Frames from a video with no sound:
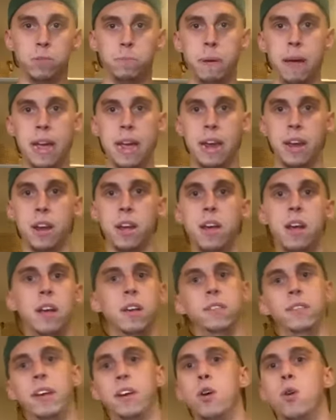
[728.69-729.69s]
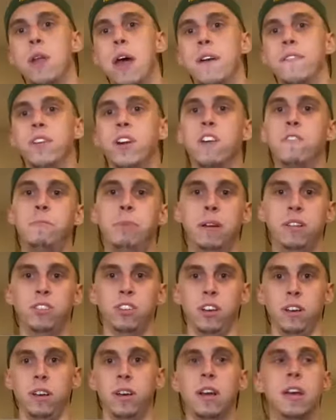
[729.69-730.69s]
been, they don't have enough
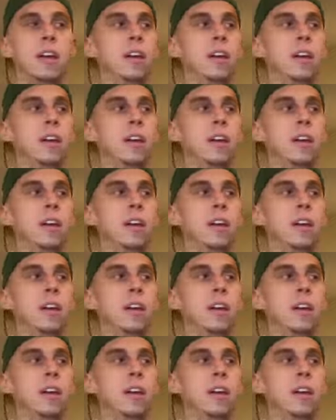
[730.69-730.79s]
pitching.